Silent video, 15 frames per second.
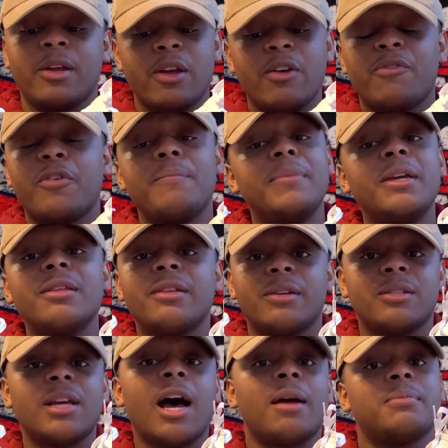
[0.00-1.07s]
for me, they're
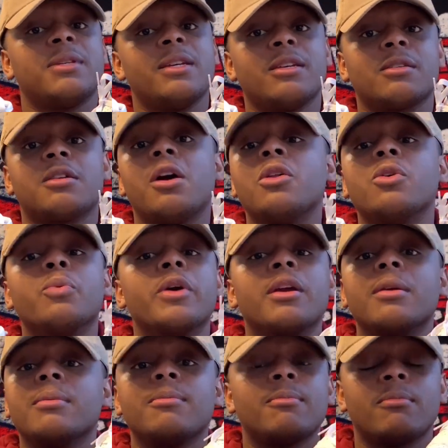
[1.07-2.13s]
top 10
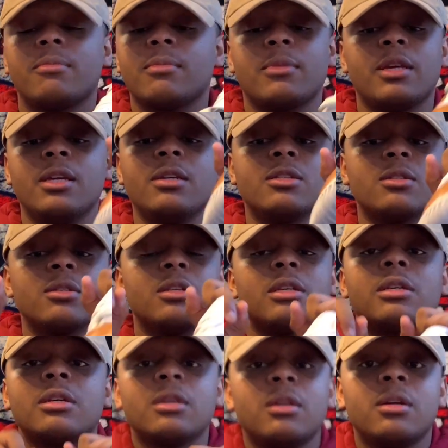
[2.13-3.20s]
colorway, easily
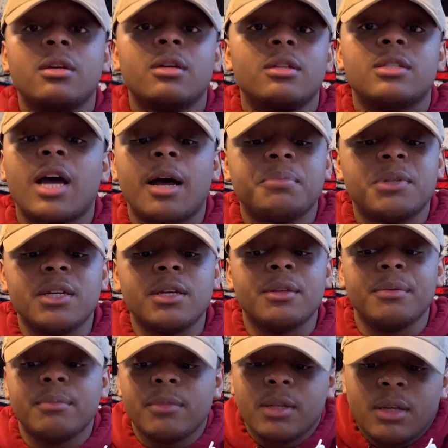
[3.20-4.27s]
top
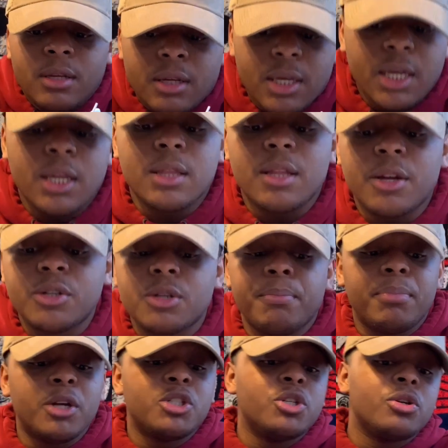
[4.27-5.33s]
10. And there's a
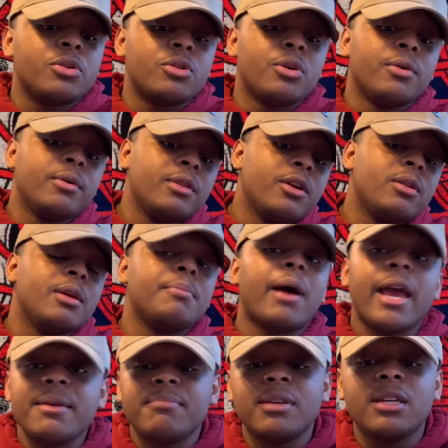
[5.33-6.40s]
bunch you could throw in there. They
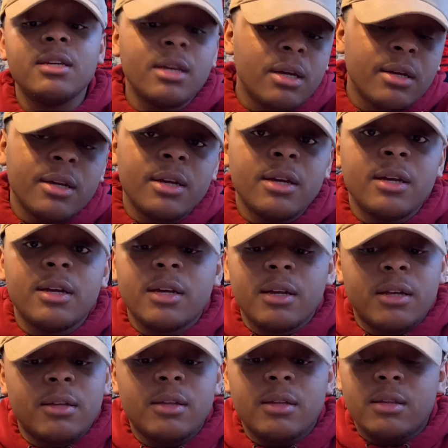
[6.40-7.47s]
might be,
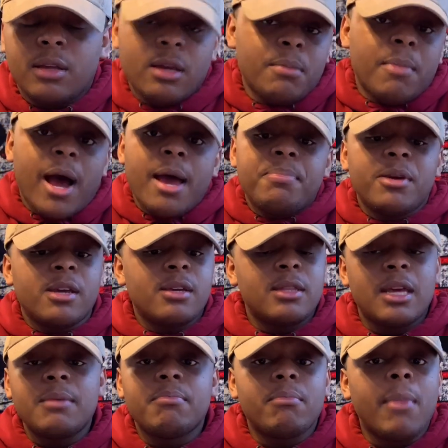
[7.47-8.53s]
in my opinion,
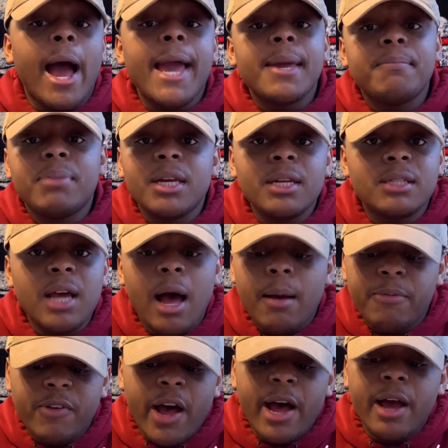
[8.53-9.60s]
they might be
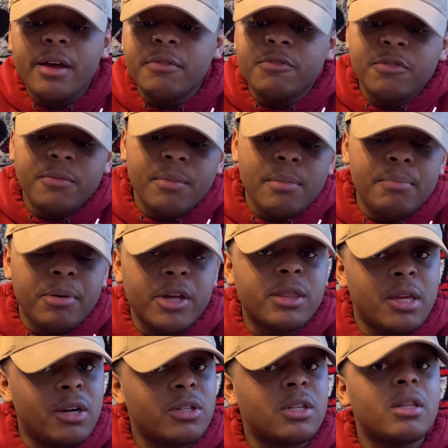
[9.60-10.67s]
top 5, but
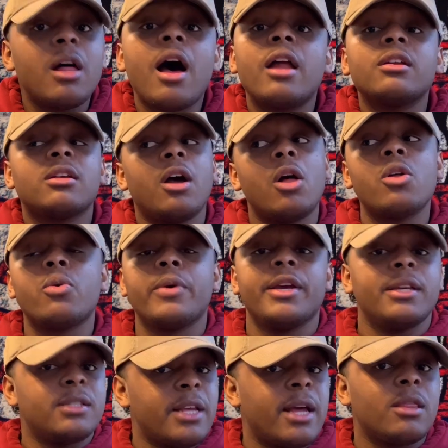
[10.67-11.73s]
there's a lot of
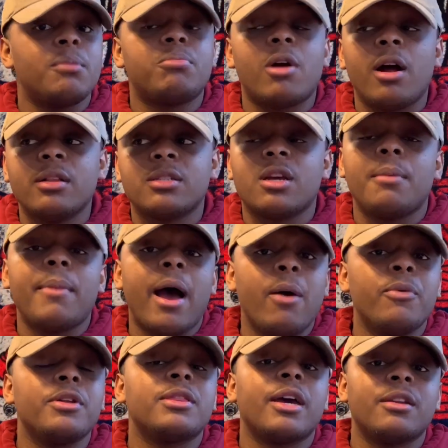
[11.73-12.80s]
colorways that LeBron's come out
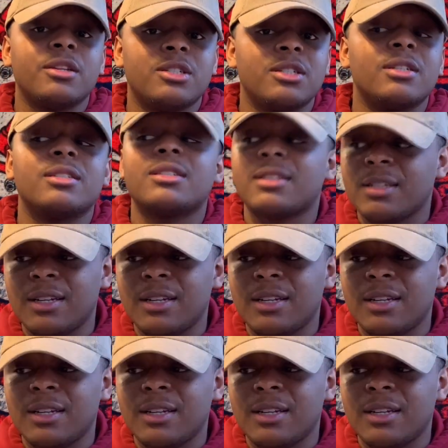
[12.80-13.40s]
with that are just,